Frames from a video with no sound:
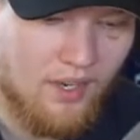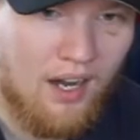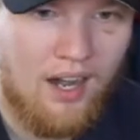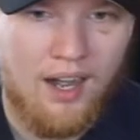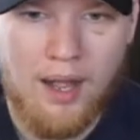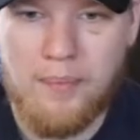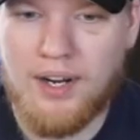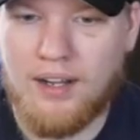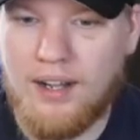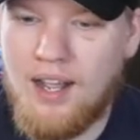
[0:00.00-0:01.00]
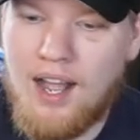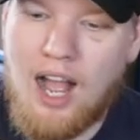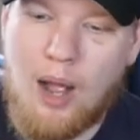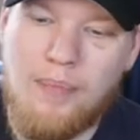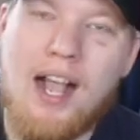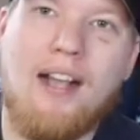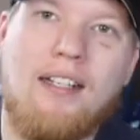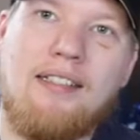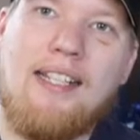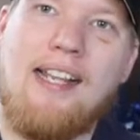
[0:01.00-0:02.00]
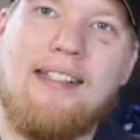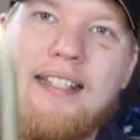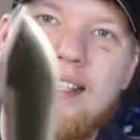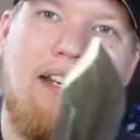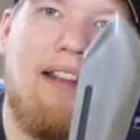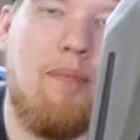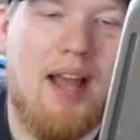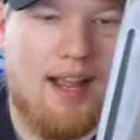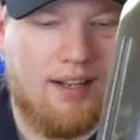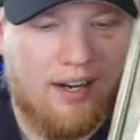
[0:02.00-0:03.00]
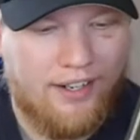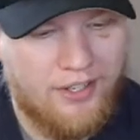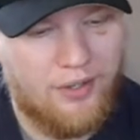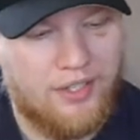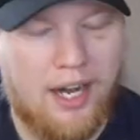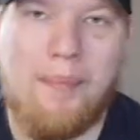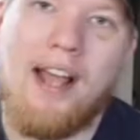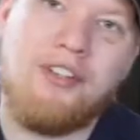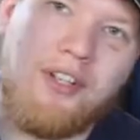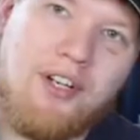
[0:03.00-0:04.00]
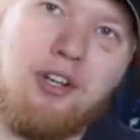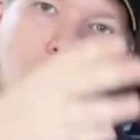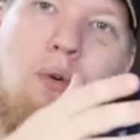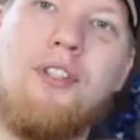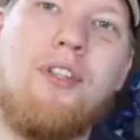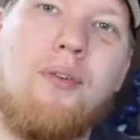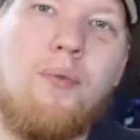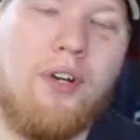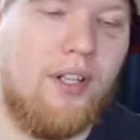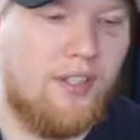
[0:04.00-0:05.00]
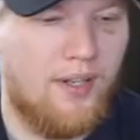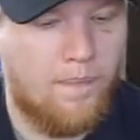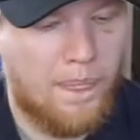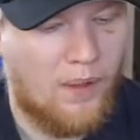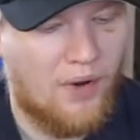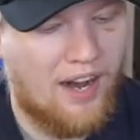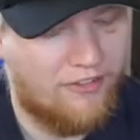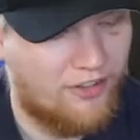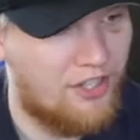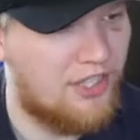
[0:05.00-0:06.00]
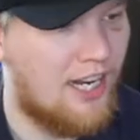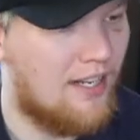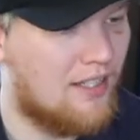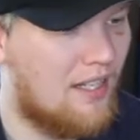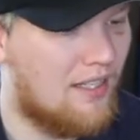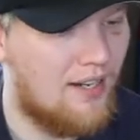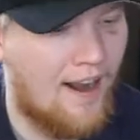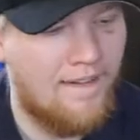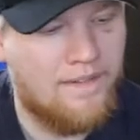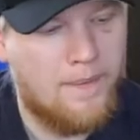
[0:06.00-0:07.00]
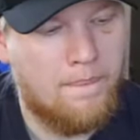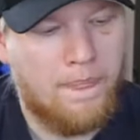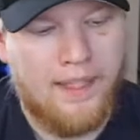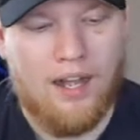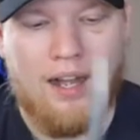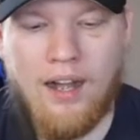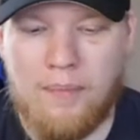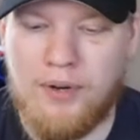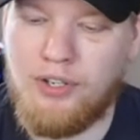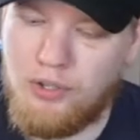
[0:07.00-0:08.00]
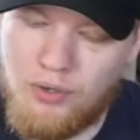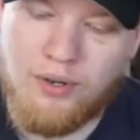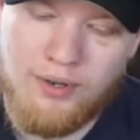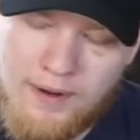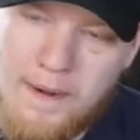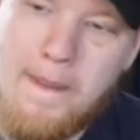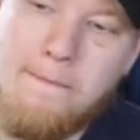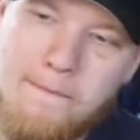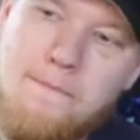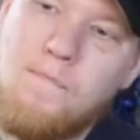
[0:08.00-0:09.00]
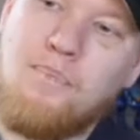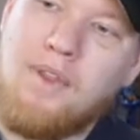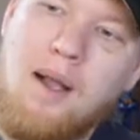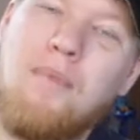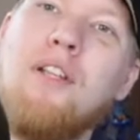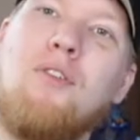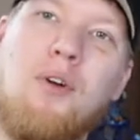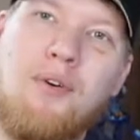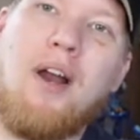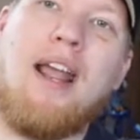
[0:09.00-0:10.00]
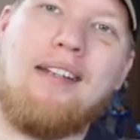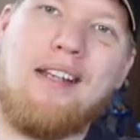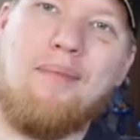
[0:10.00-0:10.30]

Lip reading: I'm not gonna take this into the backyard and use it. I'm actually gonna go into the woods when I first test this knife. I'm gonna do it right.